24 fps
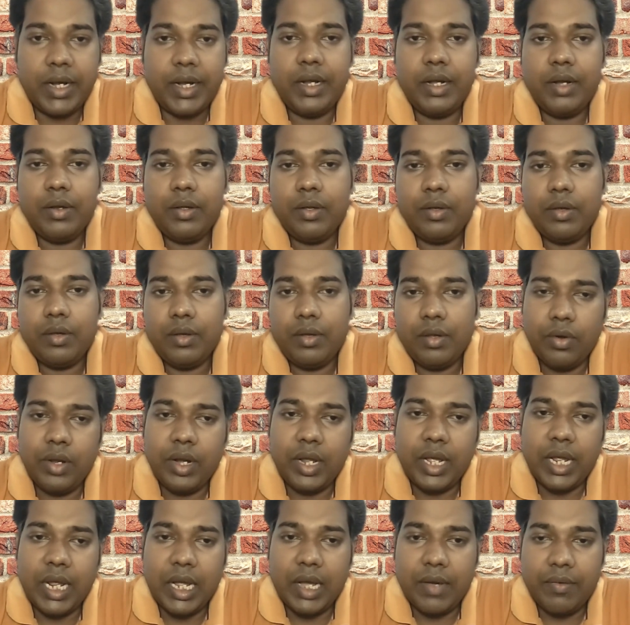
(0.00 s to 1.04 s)
and
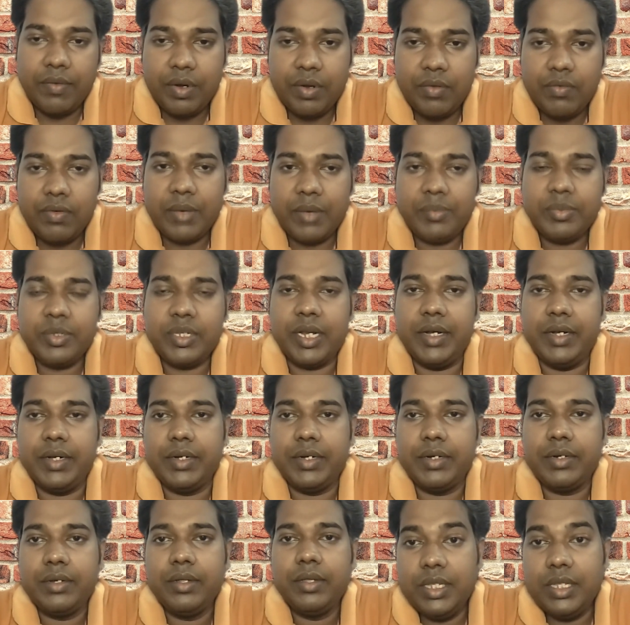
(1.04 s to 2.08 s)
on every website
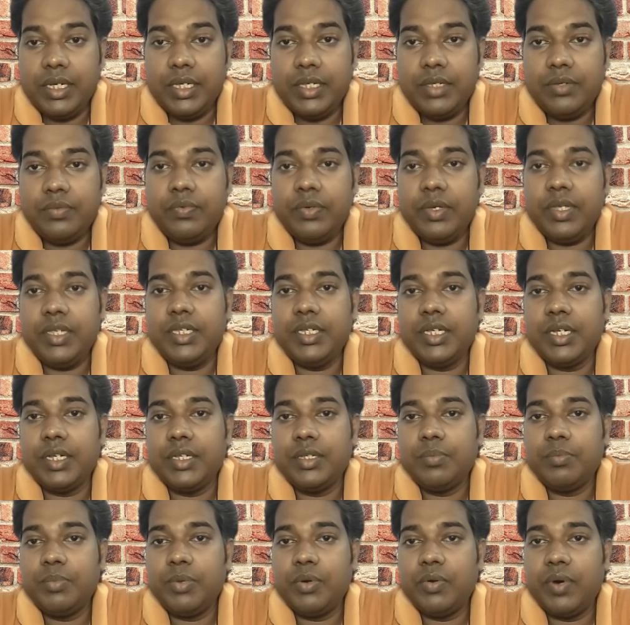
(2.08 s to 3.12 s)
these
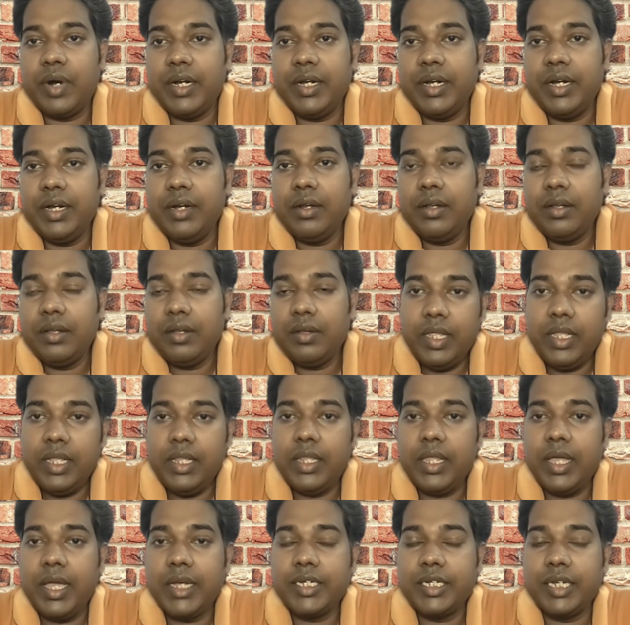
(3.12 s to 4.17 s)
features provided
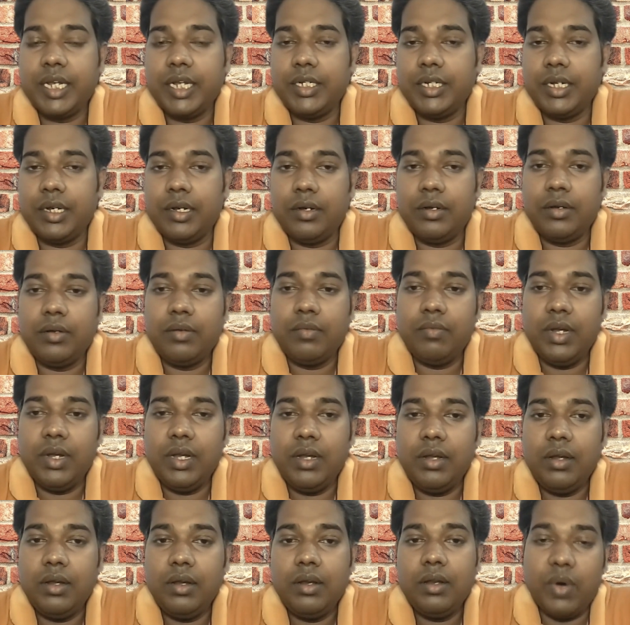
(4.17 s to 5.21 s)
within the extension
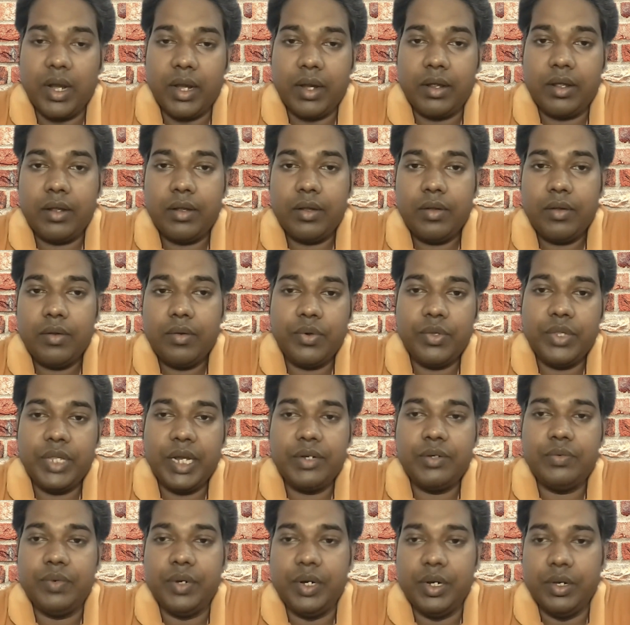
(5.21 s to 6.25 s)
will work for
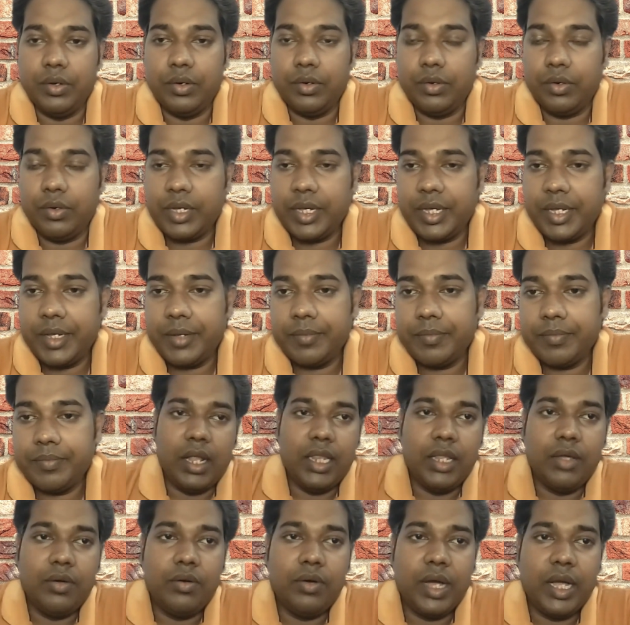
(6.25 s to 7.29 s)
that video. Okay,
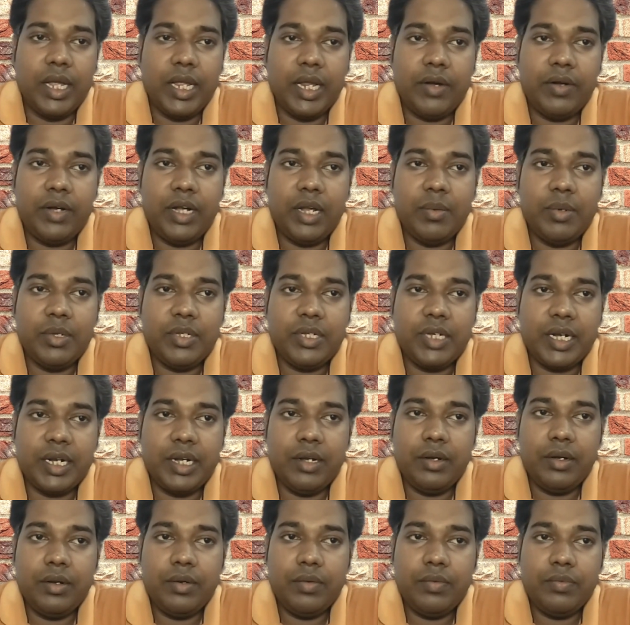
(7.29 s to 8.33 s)
although I have
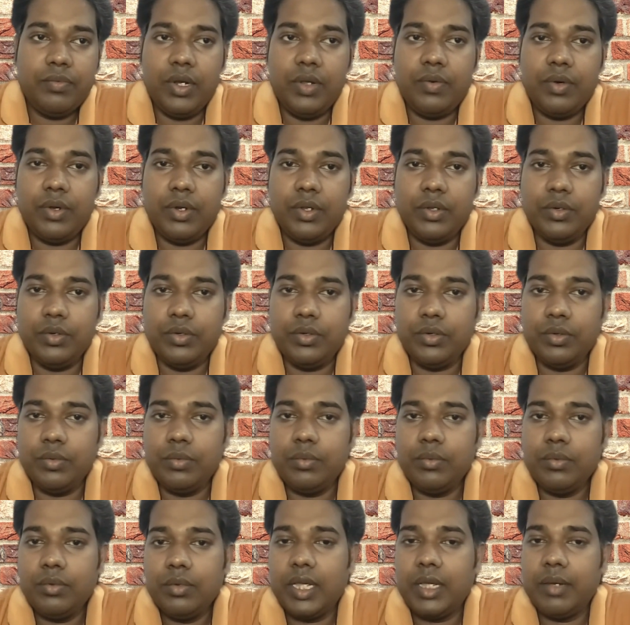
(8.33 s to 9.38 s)
demonstrated only for
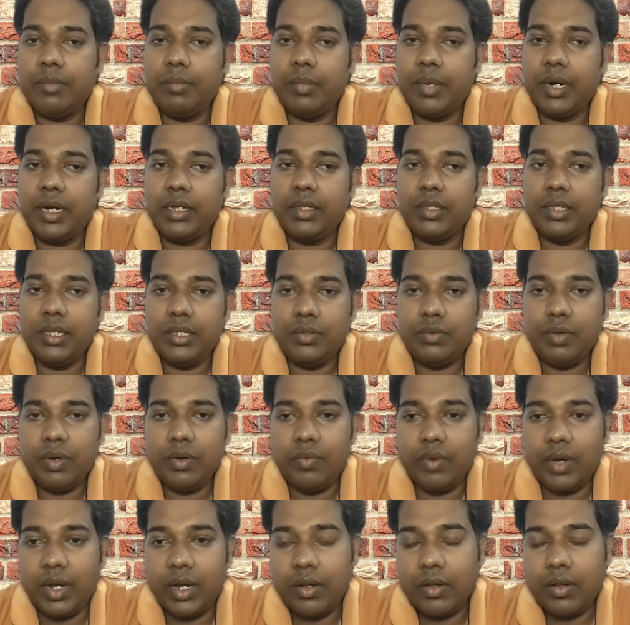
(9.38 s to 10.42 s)
YouTube. Okay, but this
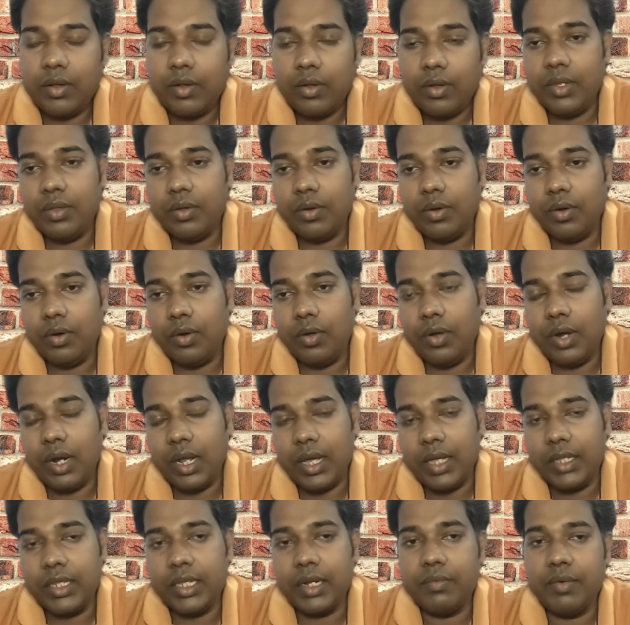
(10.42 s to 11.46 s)
will work with all
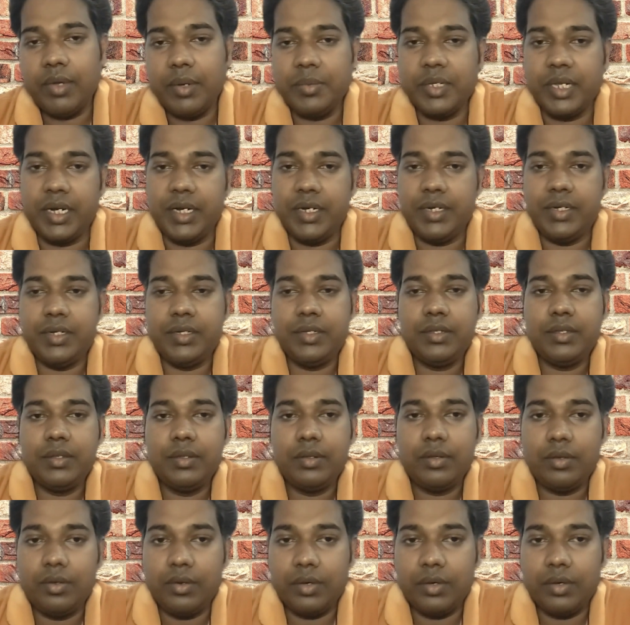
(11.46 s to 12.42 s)
other websites.